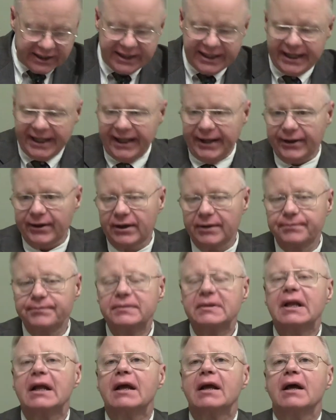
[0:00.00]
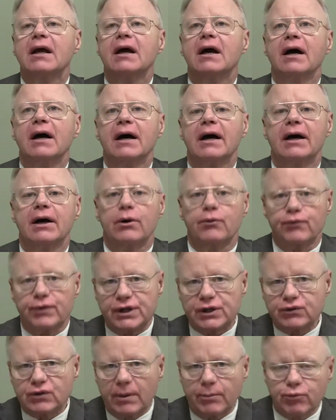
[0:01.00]
here. A
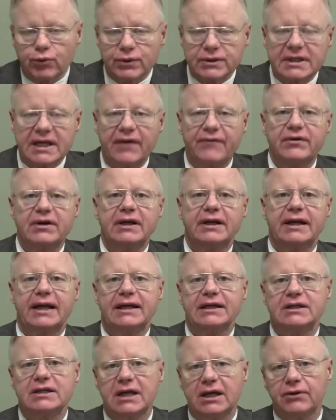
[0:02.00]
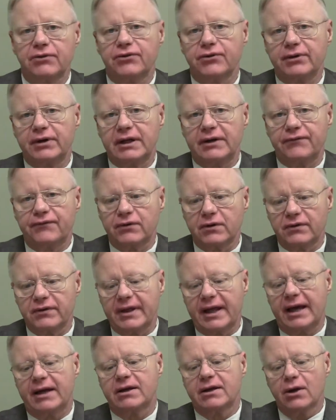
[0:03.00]
rescript was given in 1930 for
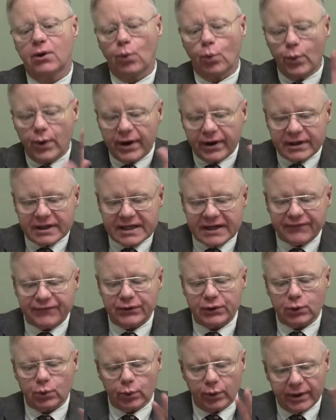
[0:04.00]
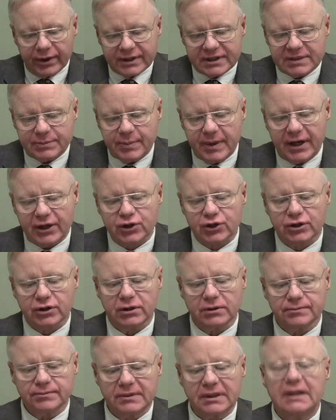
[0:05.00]
that. We're different, we're
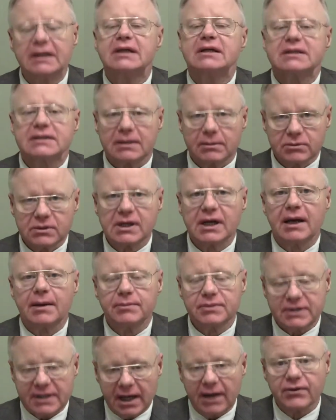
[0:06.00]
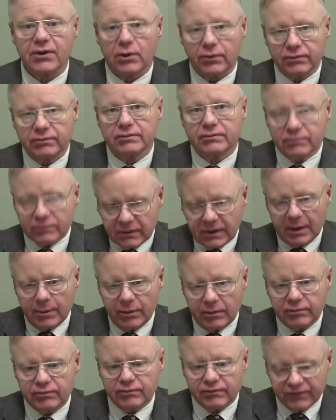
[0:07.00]
special. Sometimes, yeah, the
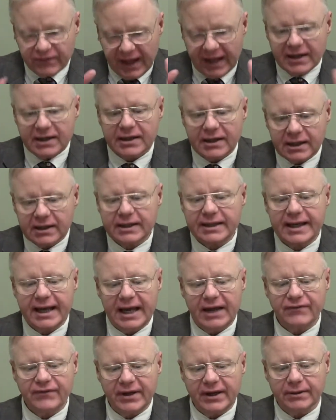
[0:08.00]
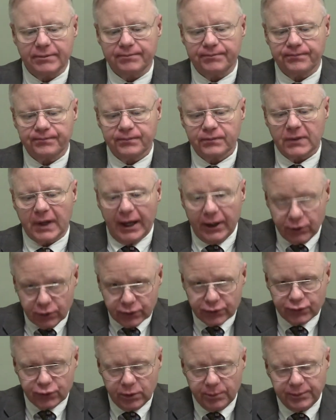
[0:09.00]
Vatican gave in
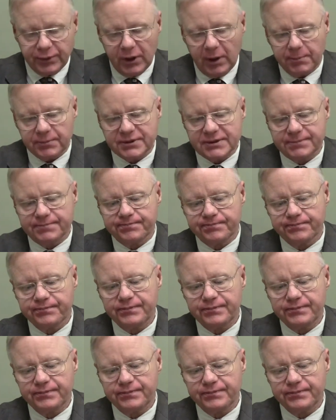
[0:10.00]
under true popes